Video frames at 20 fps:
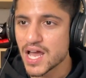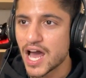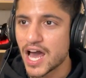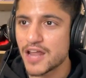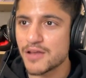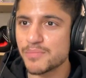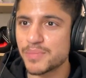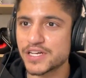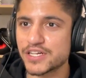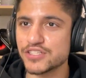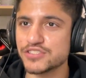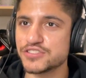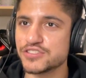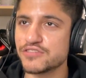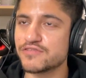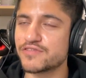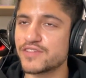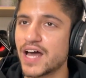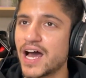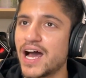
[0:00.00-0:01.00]
and because
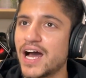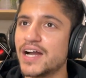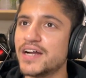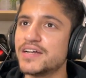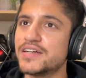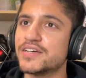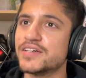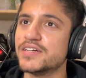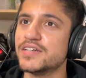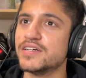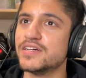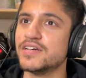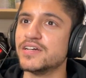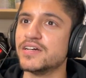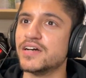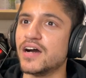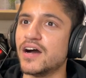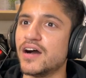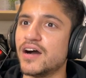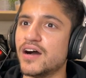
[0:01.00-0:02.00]
of that,
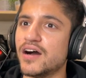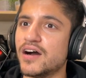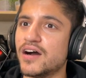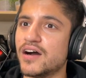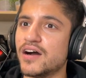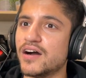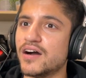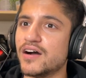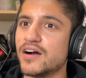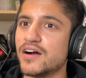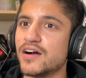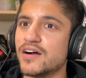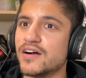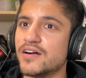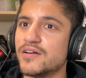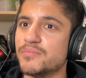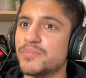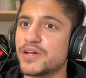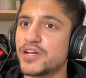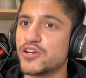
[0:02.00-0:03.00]
uh,
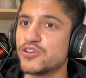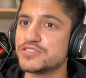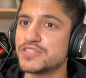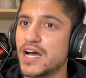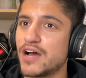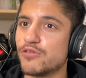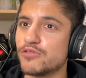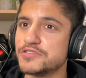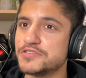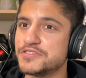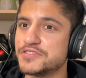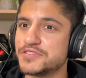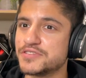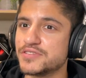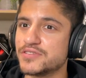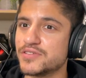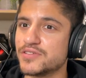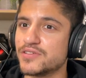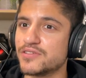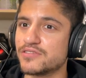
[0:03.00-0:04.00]
because I
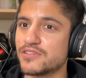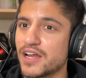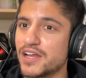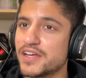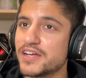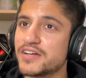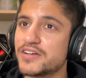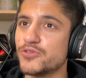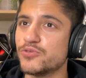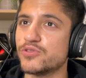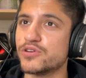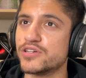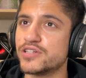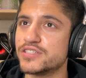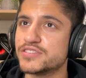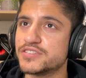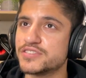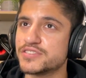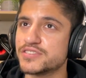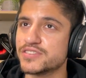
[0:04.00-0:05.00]
was running
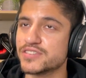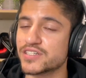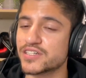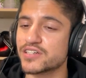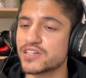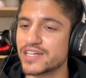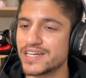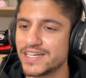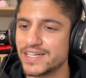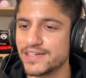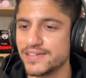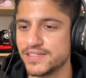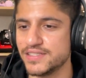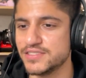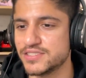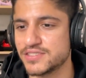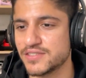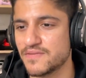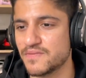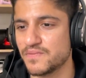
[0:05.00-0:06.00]
towards
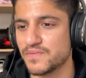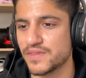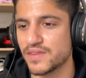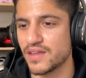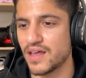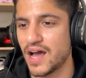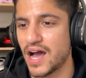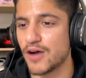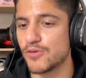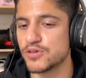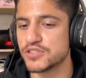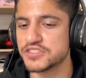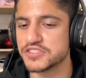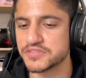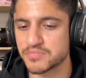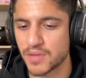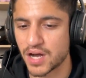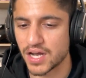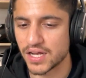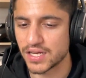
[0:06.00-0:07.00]
greatness, I would
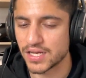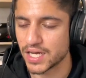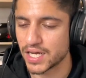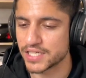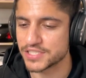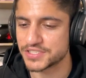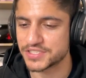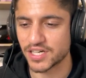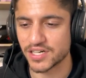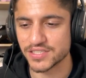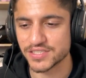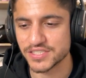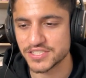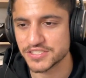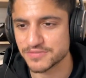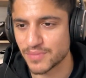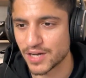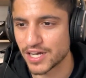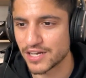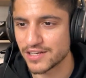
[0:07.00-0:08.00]
smile. I
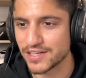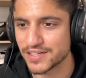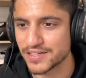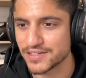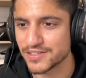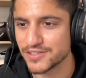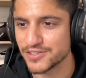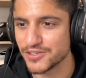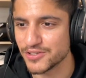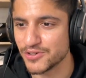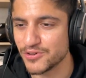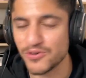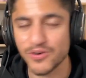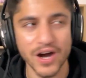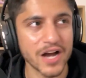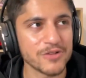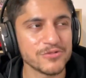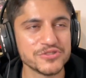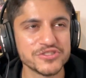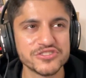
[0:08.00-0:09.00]
started smiling.
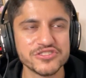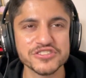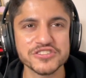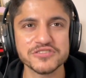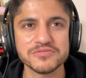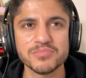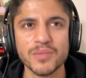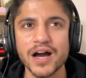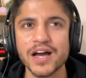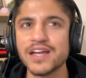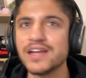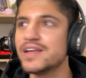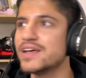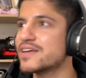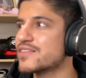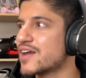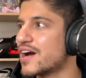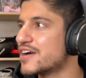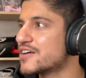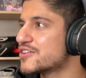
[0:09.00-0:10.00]
I was just
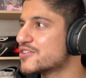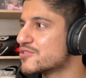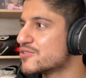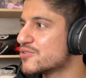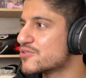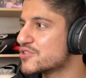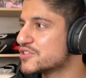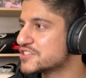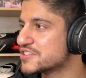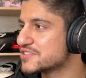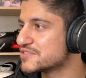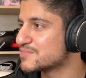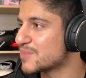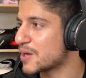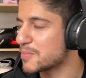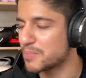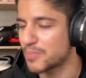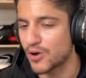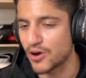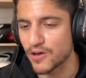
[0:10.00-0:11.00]
smiling that this is
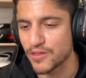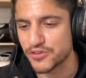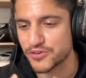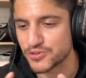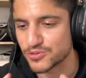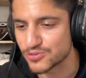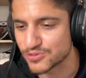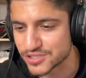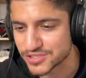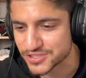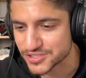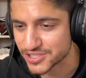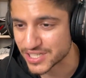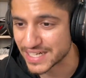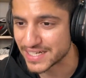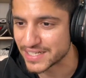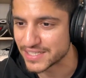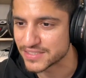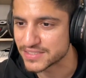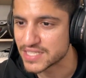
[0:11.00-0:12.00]
my path towards
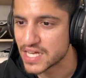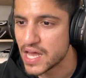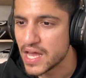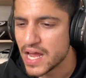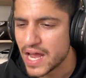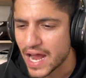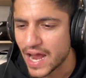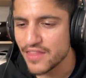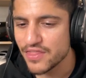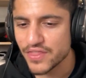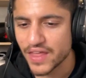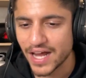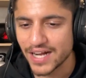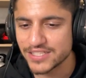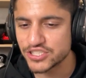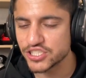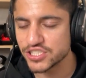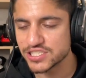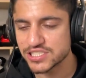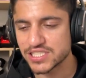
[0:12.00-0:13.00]
greatness, and
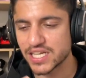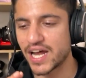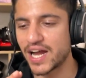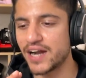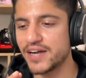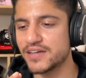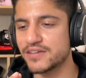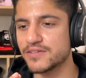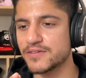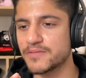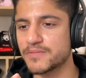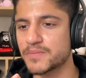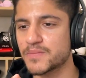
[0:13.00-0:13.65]
that just had